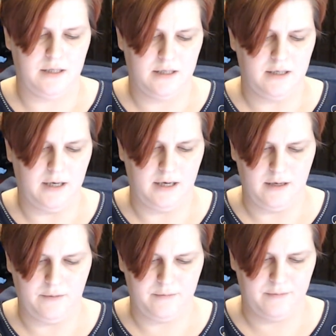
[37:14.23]

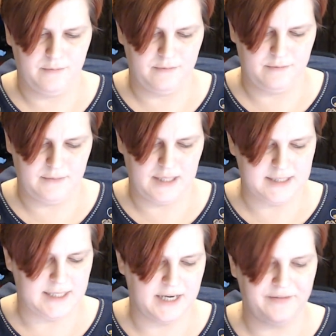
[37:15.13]
It's
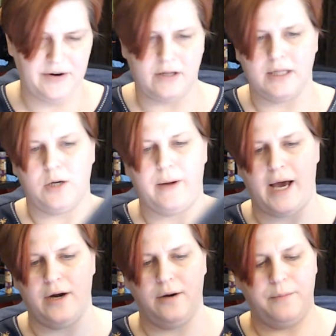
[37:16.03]
not a very clear
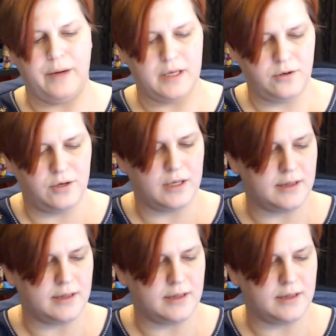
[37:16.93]
pattern, but you get